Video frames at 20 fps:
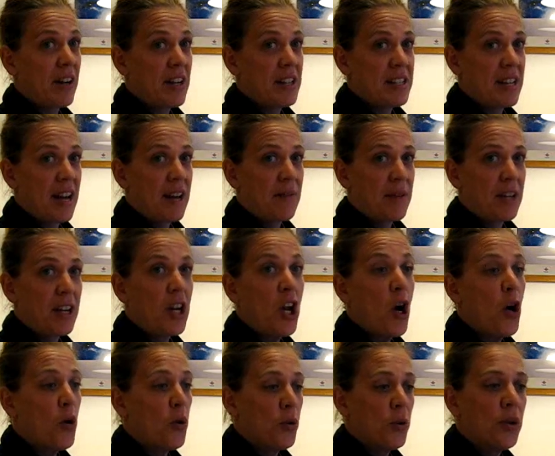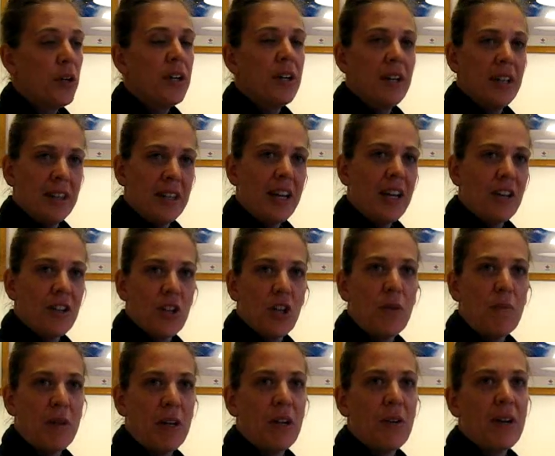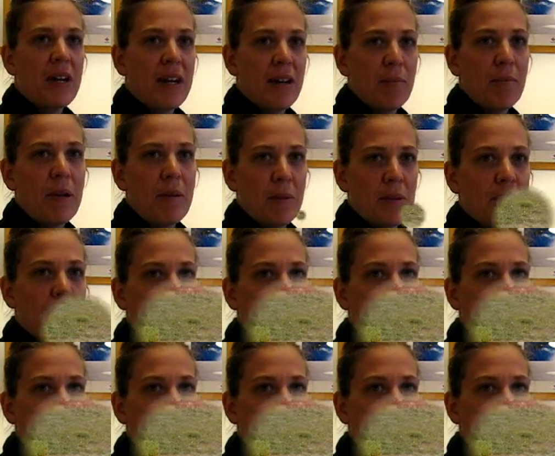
very sad when you know that you shouldn't be doing Indeed. it and people